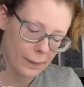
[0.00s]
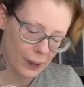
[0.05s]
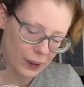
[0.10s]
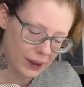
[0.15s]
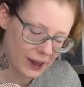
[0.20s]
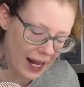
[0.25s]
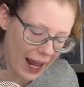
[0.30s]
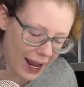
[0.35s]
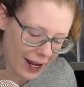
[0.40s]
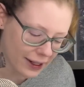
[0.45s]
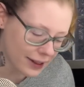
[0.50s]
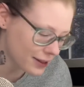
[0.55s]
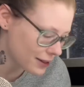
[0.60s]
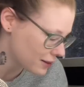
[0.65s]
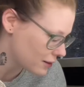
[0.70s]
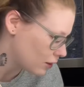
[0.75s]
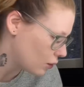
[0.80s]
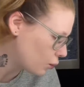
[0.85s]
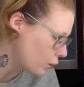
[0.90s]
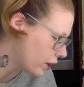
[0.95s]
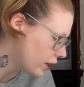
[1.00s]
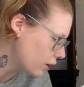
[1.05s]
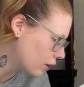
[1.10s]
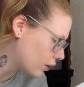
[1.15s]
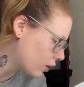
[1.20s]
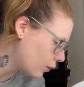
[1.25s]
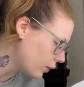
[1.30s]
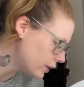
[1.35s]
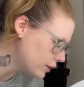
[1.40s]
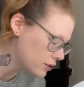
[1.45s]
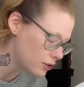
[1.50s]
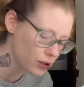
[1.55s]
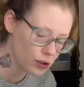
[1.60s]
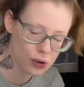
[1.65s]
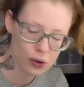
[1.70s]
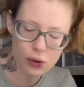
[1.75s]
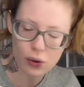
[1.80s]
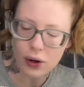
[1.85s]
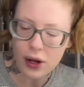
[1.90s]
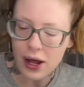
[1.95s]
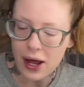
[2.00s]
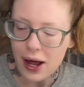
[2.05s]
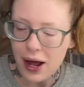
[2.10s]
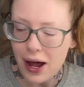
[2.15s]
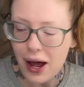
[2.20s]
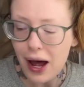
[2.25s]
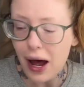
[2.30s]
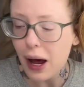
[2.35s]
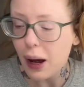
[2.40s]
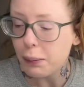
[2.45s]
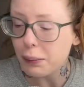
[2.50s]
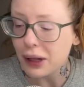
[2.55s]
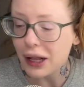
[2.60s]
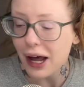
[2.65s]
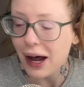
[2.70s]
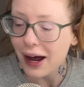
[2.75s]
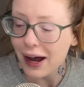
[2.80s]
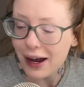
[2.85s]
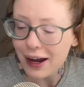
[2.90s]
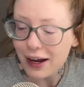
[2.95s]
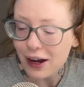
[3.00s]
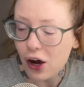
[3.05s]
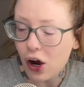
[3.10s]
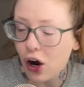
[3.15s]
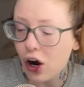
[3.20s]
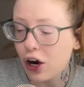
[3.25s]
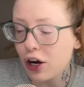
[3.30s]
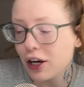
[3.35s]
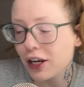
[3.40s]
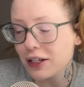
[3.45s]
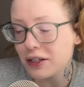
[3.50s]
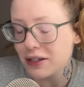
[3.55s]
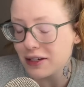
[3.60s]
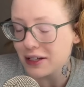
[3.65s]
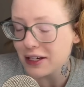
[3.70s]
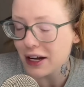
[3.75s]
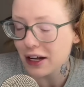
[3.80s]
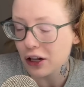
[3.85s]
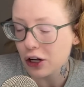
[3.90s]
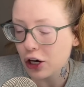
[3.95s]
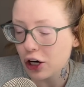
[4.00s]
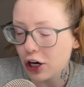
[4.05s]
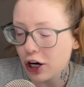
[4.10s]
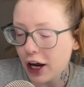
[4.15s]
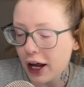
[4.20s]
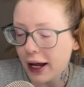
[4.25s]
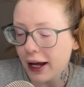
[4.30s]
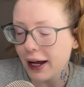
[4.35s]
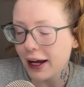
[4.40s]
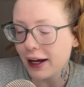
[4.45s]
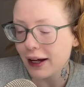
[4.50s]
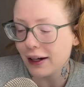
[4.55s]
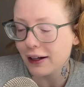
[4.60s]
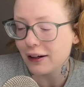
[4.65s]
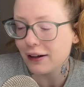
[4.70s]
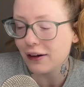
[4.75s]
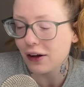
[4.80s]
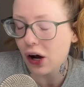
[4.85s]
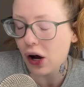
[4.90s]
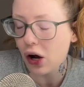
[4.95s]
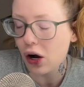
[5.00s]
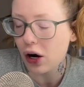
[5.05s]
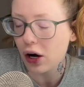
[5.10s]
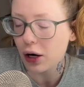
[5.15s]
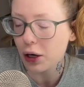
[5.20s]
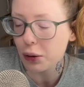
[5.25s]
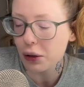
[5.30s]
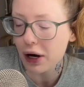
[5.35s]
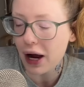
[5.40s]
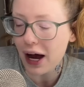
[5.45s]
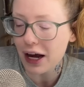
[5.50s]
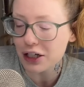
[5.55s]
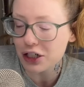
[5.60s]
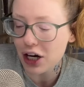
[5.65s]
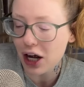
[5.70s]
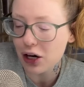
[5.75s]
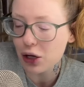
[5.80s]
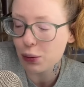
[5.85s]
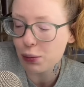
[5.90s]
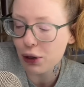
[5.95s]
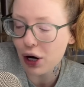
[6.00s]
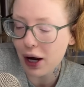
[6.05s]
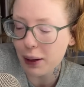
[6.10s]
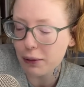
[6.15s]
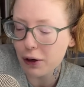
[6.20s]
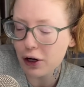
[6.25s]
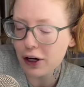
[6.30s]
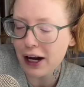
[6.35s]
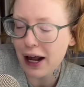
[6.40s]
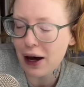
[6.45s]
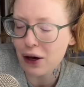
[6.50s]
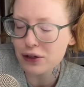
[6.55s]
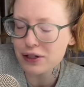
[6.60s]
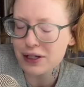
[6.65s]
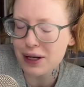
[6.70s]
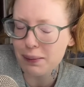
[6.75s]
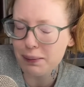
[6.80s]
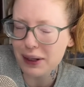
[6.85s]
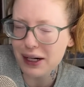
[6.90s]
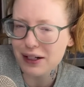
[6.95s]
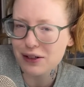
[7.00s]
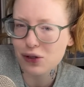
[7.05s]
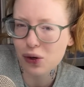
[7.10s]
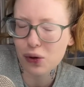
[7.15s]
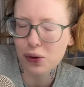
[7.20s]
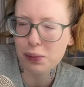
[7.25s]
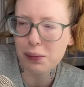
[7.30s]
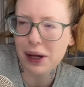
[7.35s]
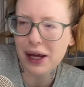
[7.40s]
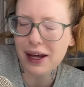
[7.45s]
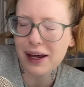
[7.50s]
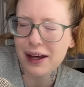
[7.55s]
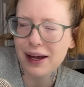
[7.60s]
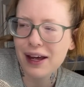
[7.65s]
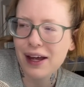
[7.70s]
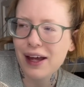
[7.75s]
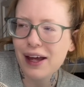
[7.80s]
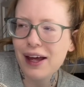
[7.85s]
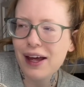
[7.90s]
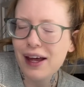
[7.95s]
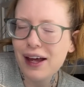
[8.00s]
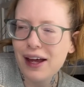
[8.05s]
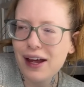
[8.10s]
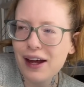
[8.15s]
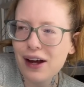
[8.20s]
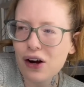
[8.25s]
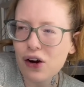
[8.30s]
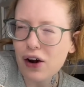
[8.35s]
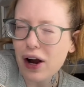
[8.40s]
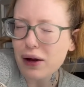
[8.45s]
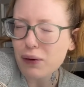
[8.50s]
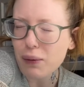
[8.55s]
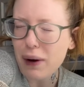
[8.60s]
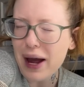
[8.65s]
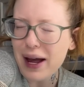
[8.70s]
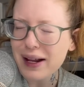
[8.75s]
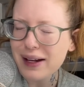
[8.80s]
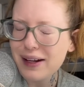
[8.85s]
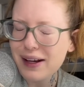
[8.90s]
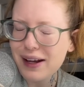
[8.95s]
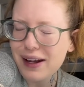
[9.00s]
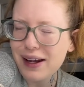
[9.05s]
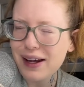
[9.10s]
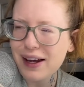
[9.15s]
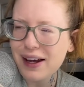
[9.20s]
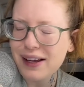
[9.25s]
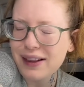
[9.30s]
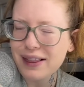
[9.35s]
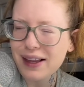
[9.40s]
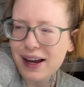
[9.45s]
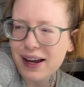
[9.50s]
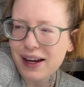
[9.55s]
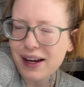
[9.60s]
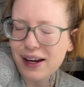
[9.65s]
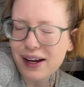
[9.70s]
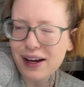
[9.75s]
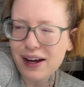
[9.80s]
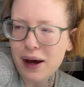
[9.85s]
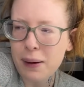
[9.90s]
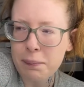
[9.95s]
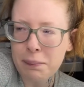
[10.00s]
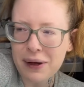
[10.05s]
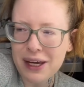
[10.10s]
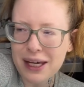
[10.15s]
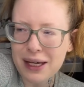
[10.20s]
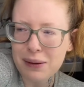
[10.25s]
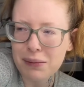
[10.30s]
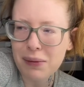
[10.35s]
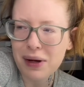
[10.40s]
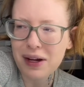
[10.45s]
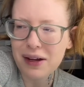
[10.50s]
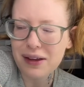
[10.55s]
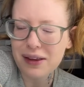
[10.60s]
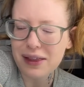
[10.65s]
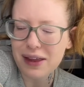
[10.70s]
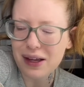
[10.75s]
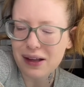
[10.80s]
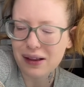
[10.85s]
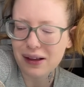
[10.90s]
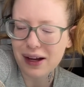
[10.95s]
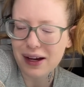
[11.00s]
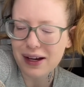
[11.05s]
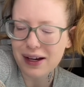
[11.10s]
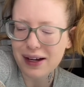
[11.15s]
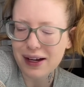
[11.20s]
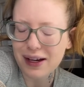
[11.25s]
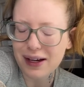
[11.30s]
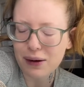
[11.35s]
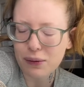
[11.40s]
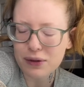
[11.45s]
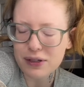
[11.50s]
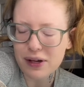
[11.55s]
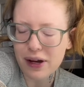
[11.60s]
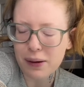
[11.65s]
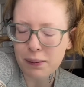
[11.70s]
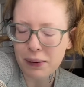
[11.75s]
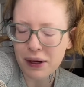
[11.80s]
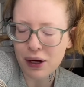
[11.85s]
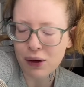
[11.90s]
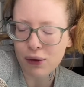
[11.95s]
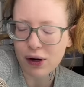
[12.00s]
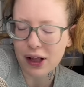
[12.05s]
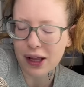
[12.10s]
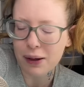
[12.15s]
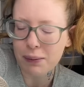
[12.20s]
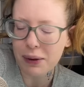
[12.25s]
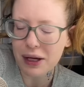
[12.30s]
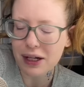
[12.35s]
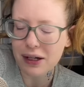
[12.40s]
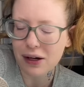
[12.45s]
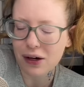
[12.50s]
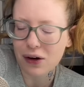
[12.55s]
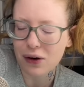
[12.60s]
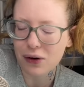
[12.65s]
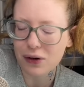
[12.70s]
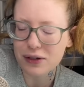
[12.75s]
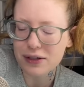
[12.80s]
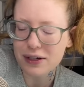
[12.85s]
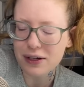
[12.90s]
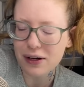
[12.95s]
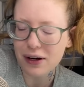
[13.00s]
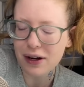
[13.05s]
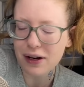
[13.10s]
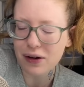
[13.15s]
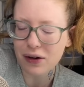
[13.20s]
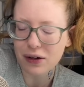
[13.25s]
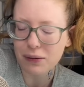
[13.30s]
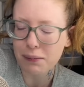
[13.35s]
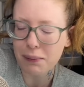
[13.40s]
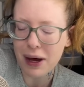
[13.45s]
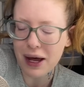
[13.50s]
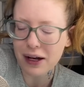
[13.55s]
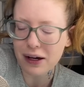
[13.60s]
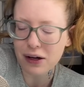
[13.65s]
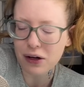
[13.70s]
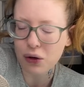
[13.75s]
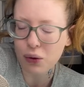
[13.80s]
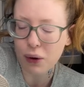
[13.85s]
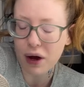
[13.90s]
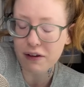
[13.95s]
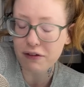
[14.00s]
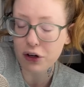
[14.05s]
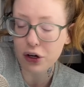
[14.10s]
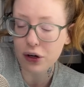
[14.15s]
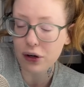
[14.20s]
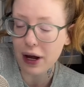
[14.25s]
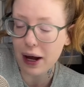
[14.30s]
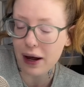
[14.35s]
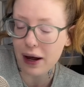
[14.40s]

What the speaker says: Next, we are going to apply our concealer and our eyeshadow primer. Now, somebody told me, or I read in, like, a meme that, like, it was, like, being really mean to girls and men and whoever